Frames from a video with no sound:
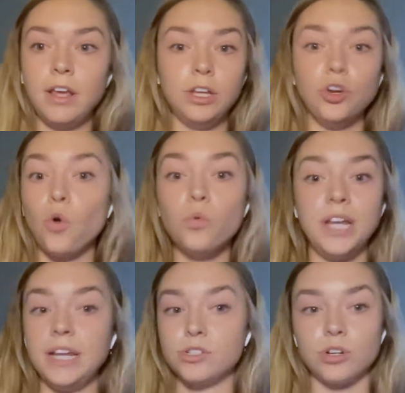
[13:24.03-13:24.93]
You don't
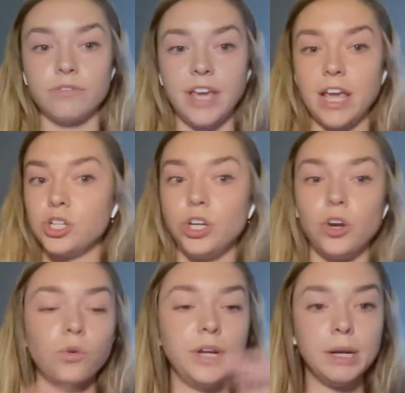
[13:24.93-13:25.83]
need a certification. You
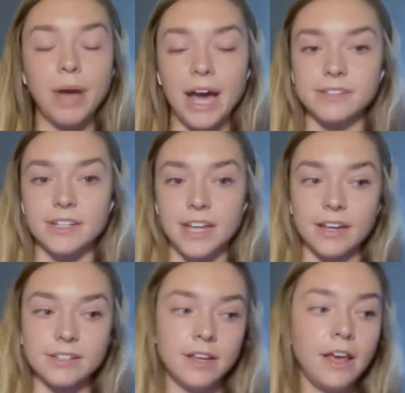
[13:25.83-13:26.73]
don't need to pass a
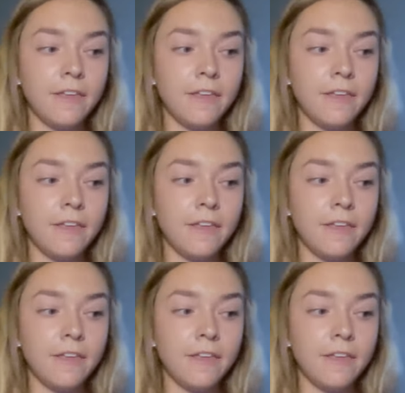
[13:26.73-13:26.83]
test.